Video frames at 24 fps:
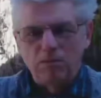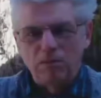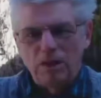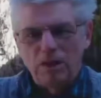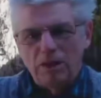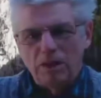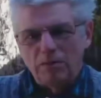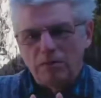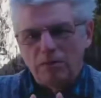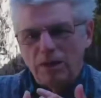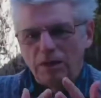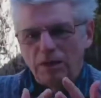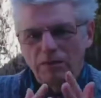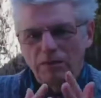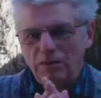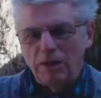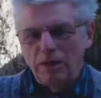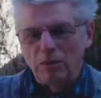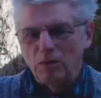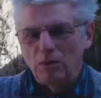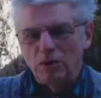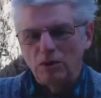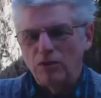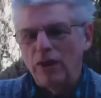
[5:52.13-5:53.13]
But
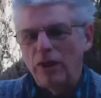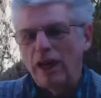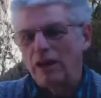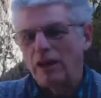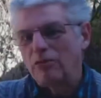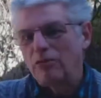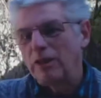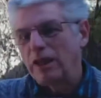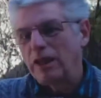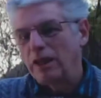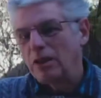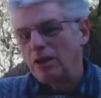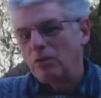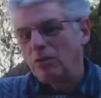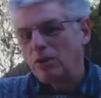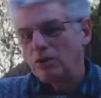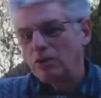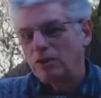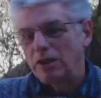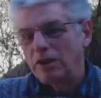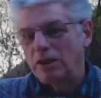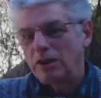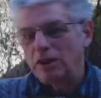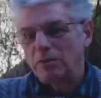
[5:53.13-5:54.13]
it was fair, really,
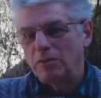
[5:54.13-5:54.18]
wasn't it?